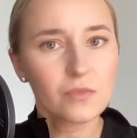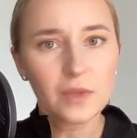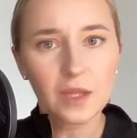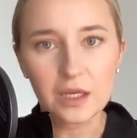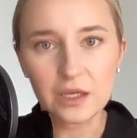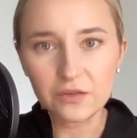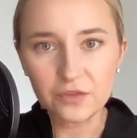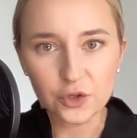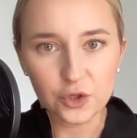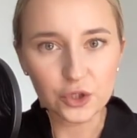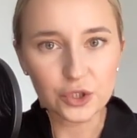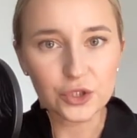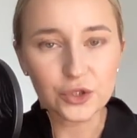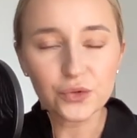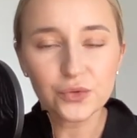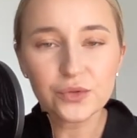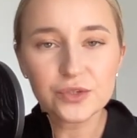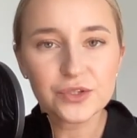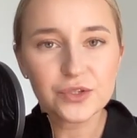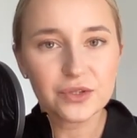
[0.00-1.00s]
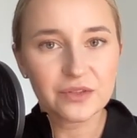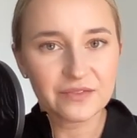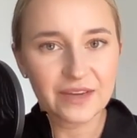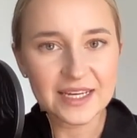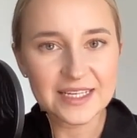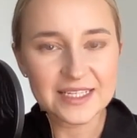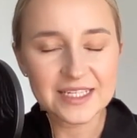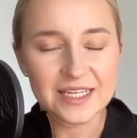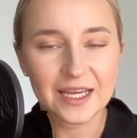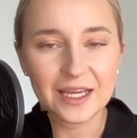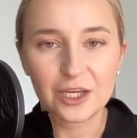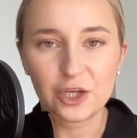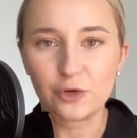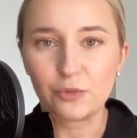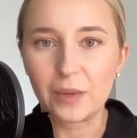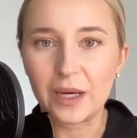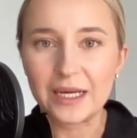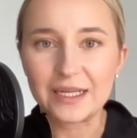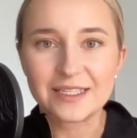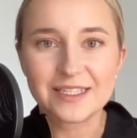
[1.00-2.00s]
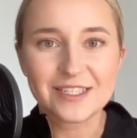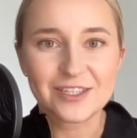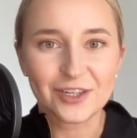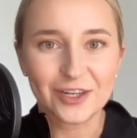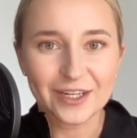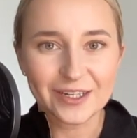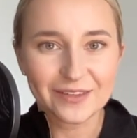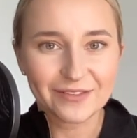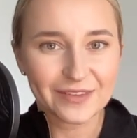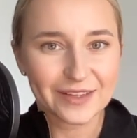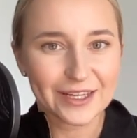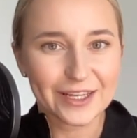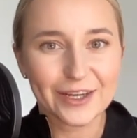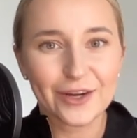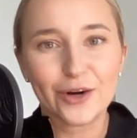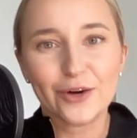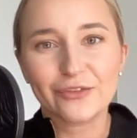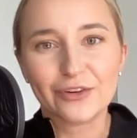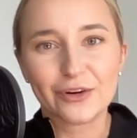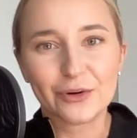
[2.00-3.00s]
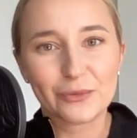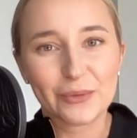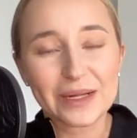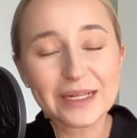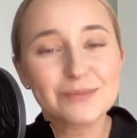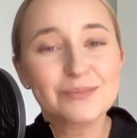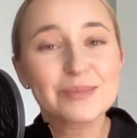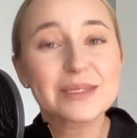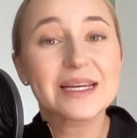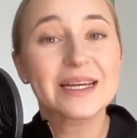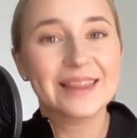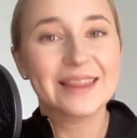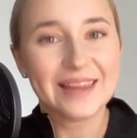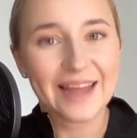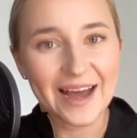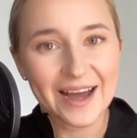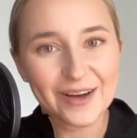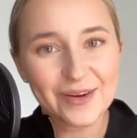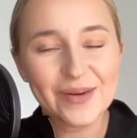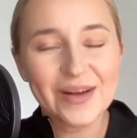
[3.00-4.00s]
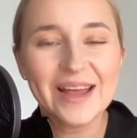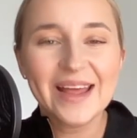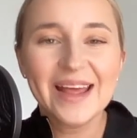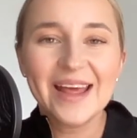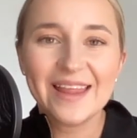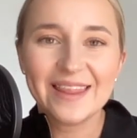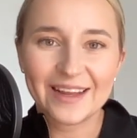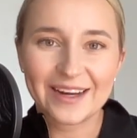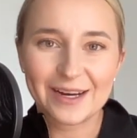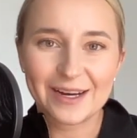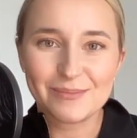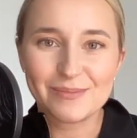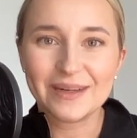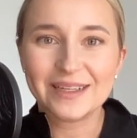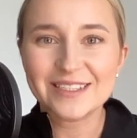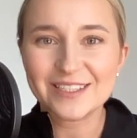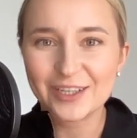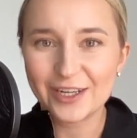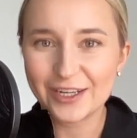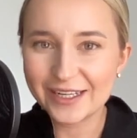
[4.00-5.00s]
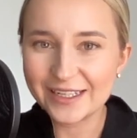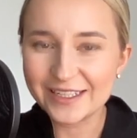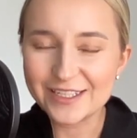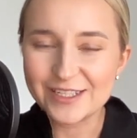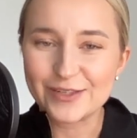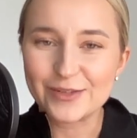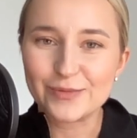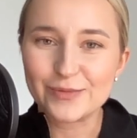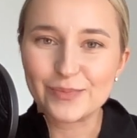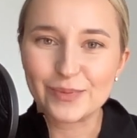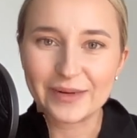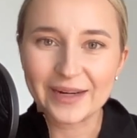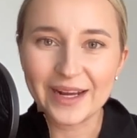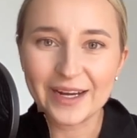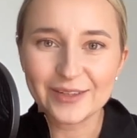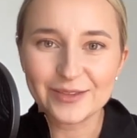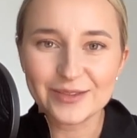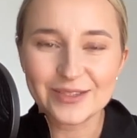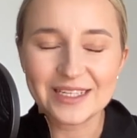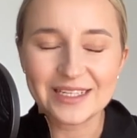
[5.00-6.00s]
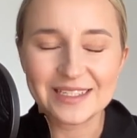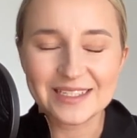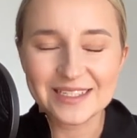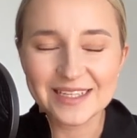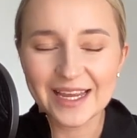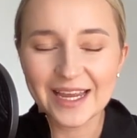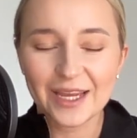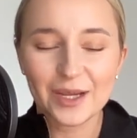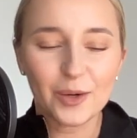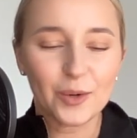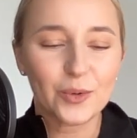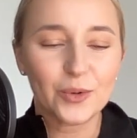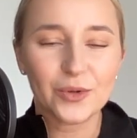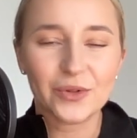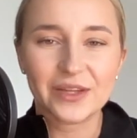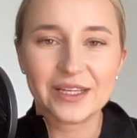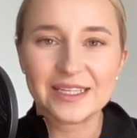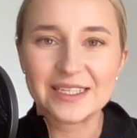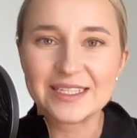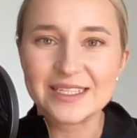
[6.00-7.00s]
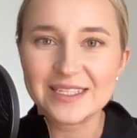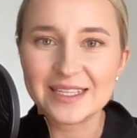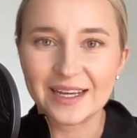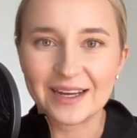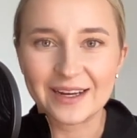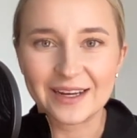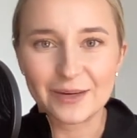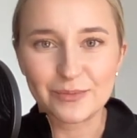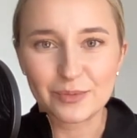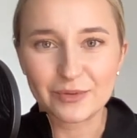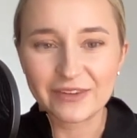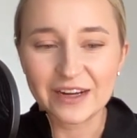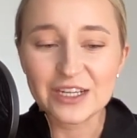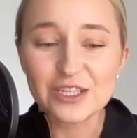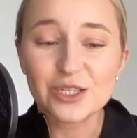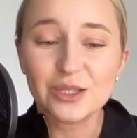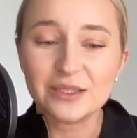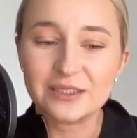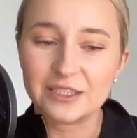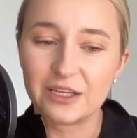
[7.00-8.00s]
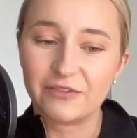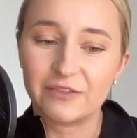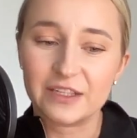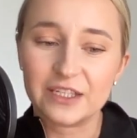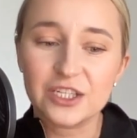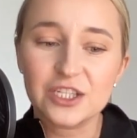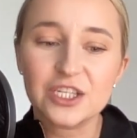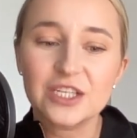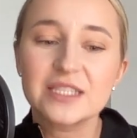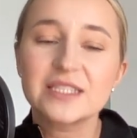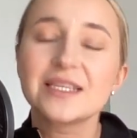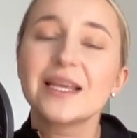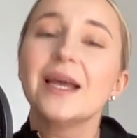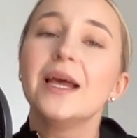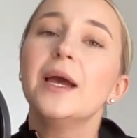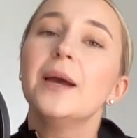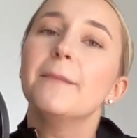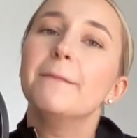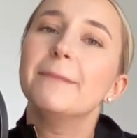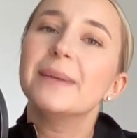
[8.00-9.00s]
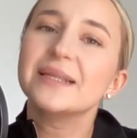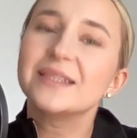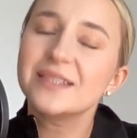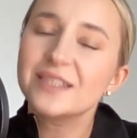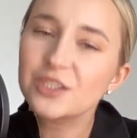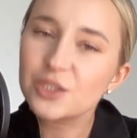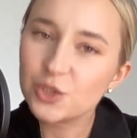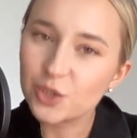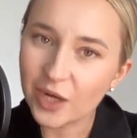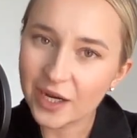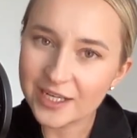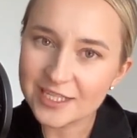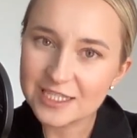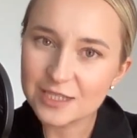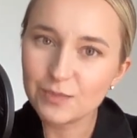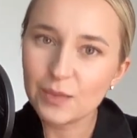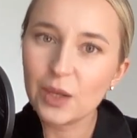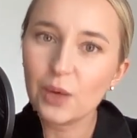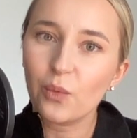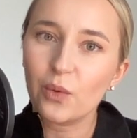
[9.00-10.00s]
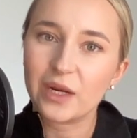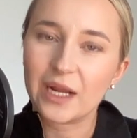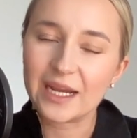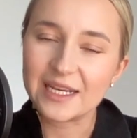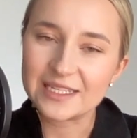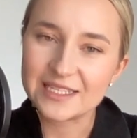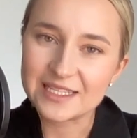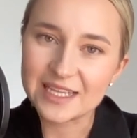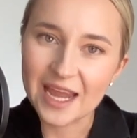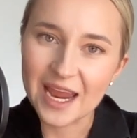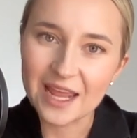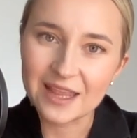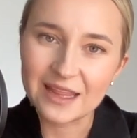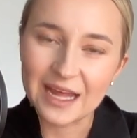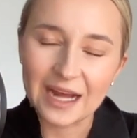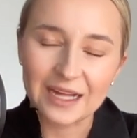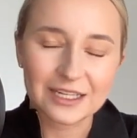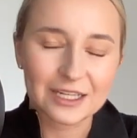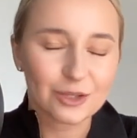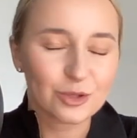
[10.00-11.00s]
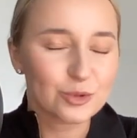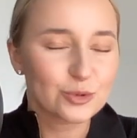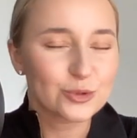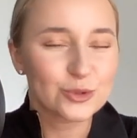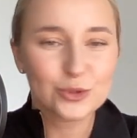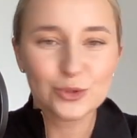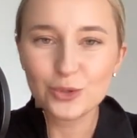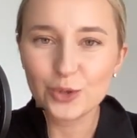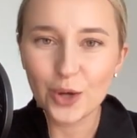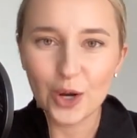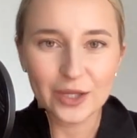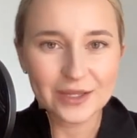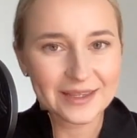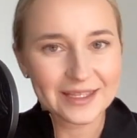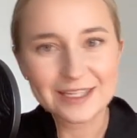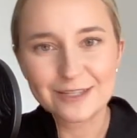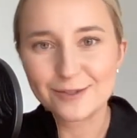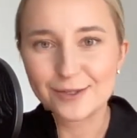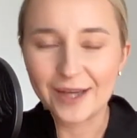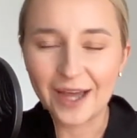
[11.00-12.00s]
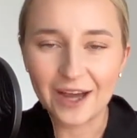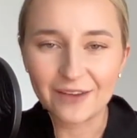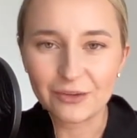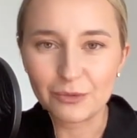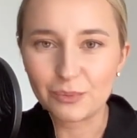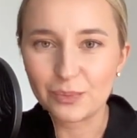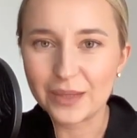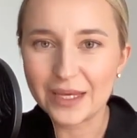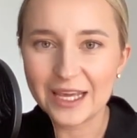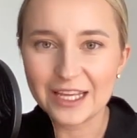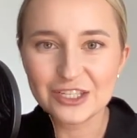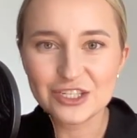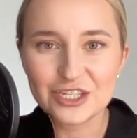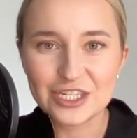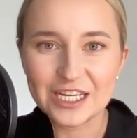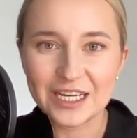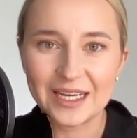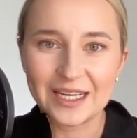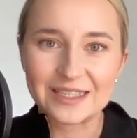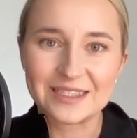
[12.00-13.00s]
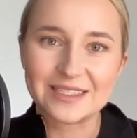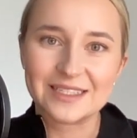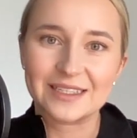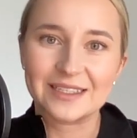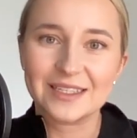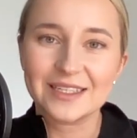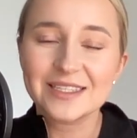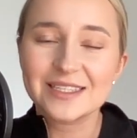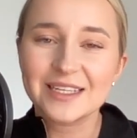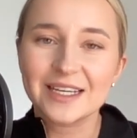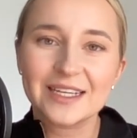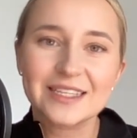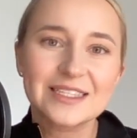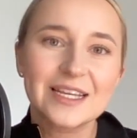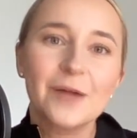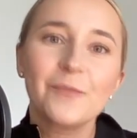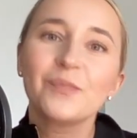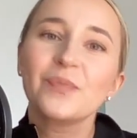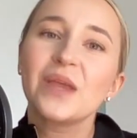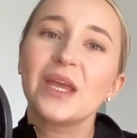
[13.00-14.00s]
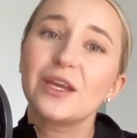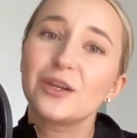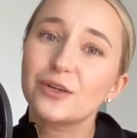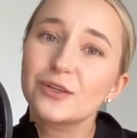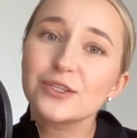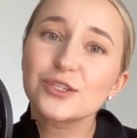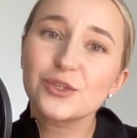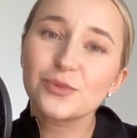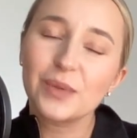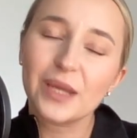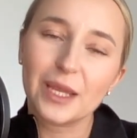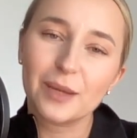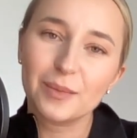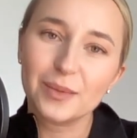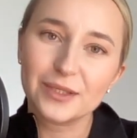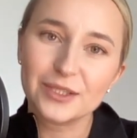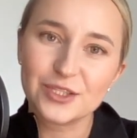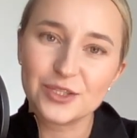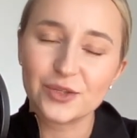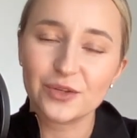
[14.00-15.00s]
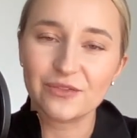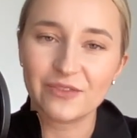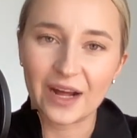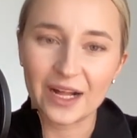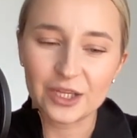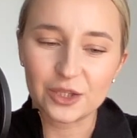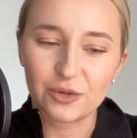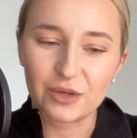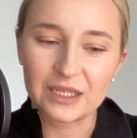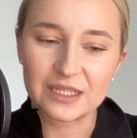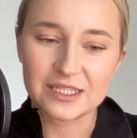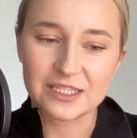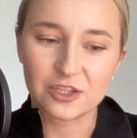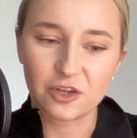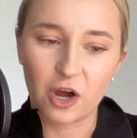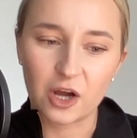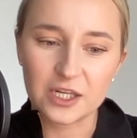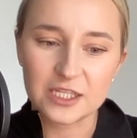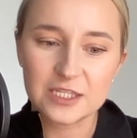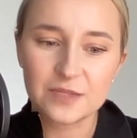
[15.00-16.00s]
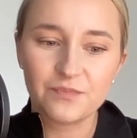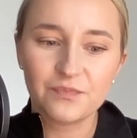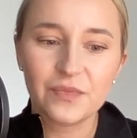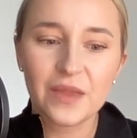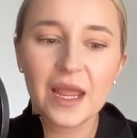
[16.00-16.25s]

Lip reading: If you're new to investing, you might start feeling overwhelmed now that I'm starting to pronounce and say all these professional definitions. But trust me when I say that you do not need to have a PhD in statistics in order to be able to evaluate stocks.